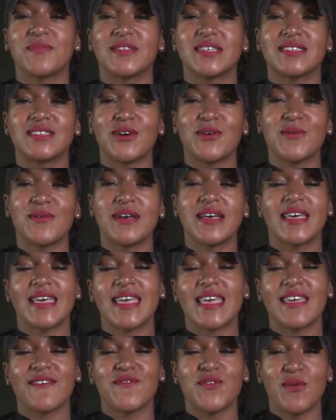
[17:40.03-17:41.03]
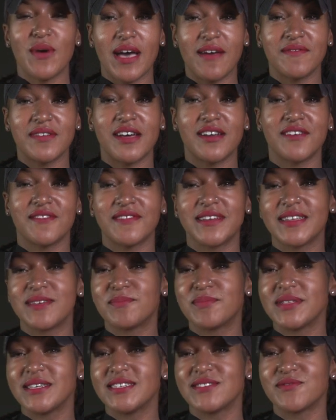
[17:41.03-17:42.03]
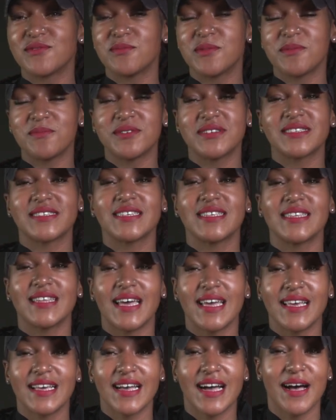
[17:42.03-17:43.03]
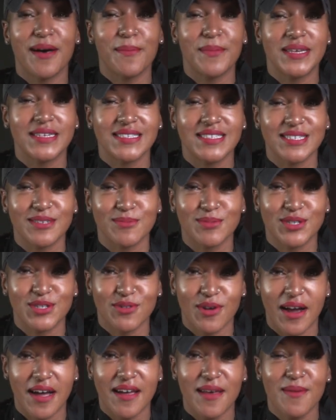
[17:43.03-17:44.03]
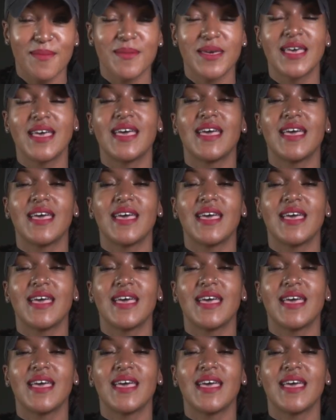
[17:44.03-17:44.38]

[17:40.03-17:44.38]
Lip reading: So if you have not already, please remember to like, comment, subscribe.